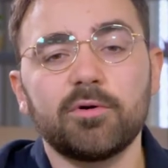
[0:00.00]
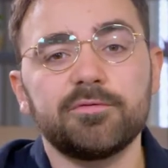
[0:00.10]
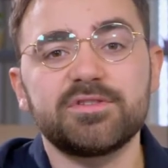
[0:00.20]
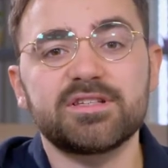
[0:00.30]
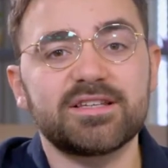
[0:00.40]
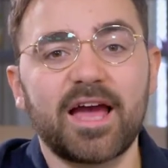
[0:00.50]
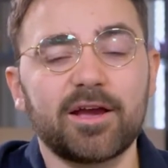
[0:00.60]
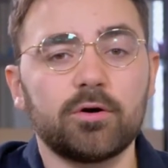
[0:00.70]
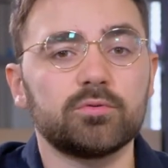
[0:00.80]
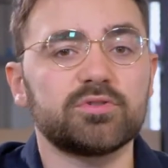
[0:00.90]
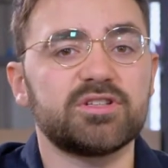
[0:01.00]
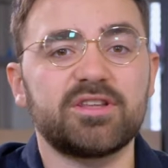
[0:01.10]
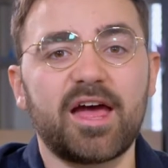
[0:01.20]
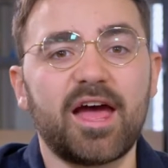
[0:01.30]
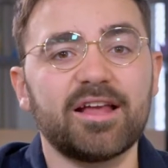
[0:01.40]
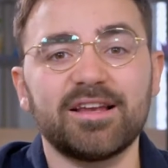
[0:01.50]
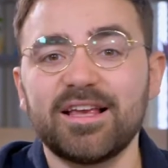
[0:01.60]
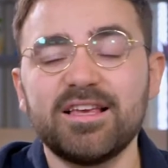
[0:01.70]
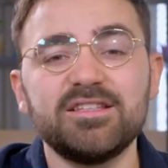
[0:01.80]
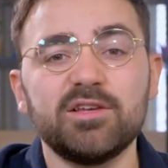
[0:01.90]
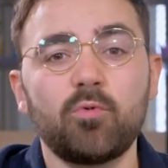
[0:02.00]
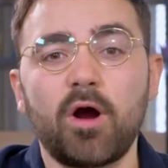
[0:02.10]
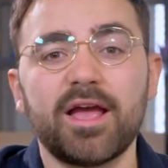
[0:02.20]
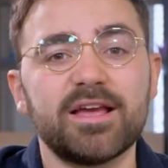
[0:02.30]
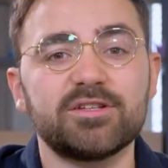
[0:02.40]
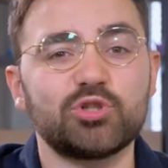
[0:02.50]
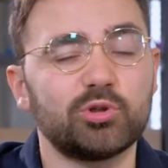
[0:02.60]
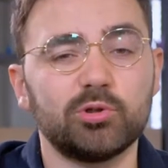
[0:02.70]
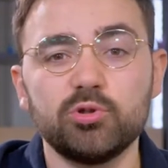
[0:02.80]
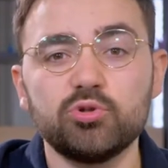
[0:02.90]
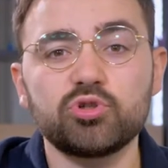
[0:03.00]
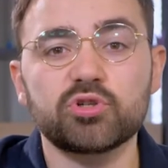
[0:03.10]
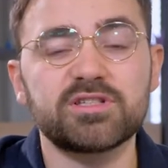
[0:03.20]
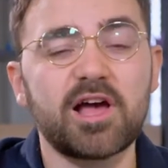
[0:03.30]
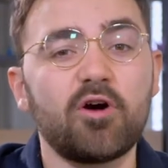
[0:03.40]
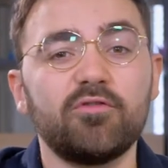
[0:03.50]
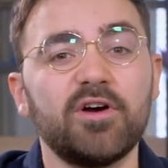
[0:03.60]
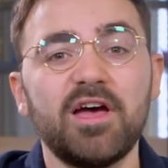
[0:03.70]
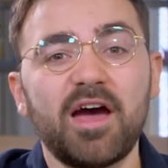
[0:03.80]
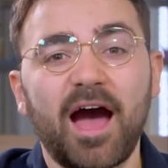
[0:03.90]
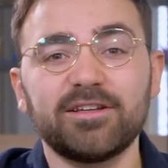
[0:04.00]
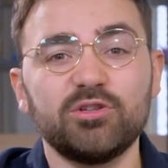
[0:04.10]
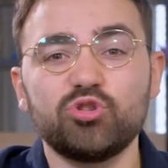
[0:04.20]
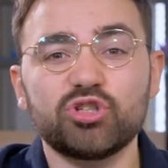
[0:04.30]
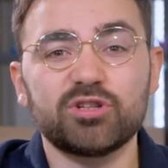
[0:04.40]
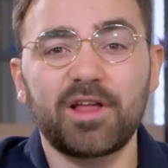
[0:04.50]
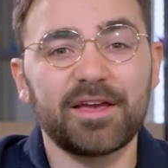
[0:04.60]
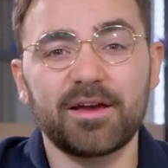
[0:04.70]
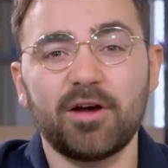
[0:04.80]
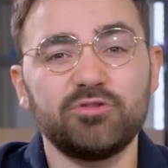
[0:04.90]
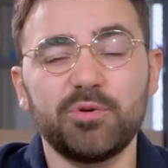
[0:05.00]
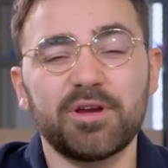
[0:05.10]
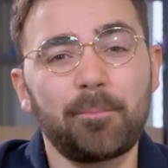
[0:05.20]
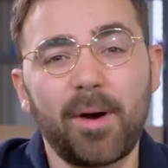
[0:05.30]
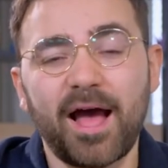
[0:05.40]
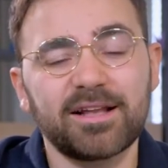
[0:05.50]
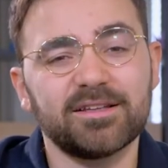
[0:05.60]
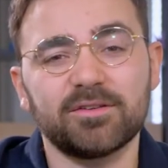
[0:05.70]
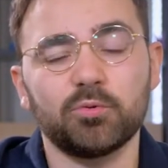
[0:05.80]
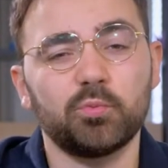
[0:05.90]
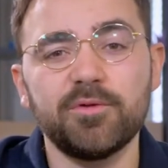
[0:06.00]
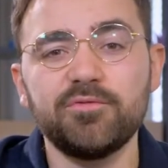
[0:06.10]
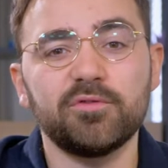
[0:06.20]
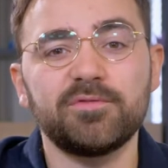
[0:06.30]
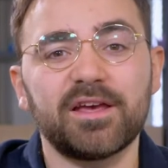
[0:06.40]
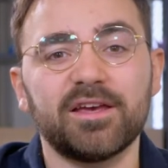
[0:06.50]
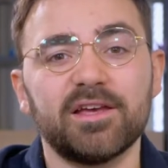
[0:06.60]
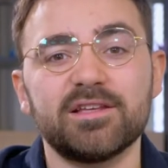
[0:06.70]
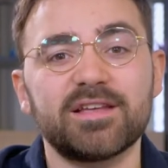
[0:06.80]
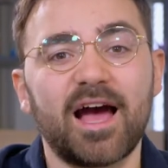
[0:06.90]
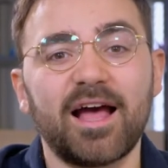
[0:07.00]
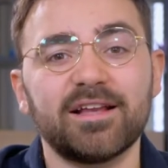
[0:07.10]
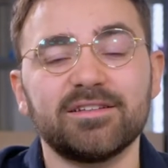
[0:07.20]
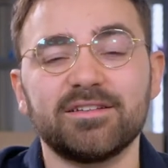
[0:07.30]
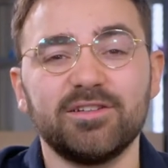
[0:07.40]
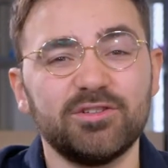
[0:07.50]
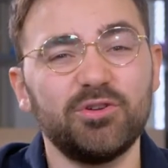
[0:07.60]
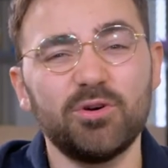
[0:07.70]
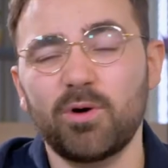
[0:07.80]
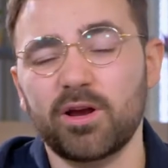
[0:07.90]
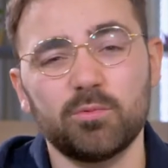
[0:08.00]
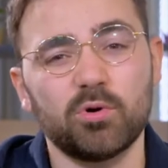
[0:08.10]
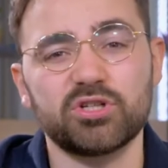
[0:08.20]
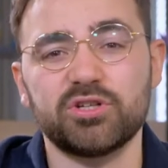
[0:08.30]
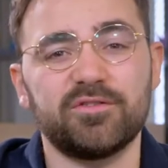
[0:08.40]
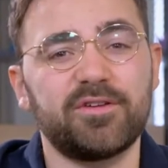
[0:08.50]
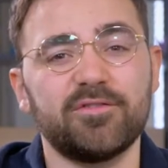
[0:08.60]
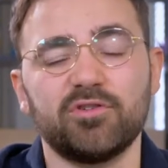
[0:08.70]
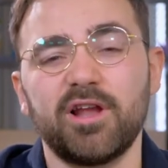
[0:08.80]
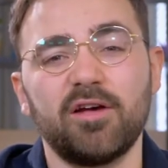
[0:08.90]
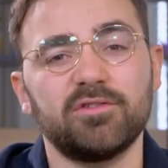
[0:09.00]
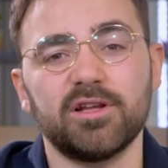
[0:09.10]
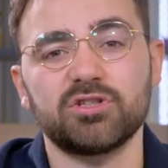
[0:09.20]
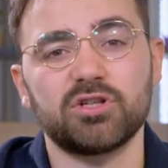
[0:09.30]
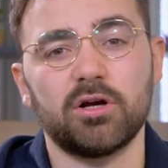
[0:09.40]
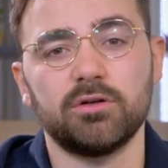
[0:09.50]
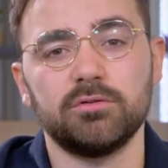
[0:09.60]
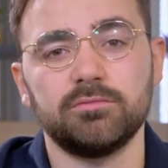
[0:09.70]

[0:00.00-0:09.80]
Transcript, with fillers: with scales. They're an easy way to lose yourself, and you just like are doing a pattern with your fingers, and you can do it while you're watching your favorite Netflix show.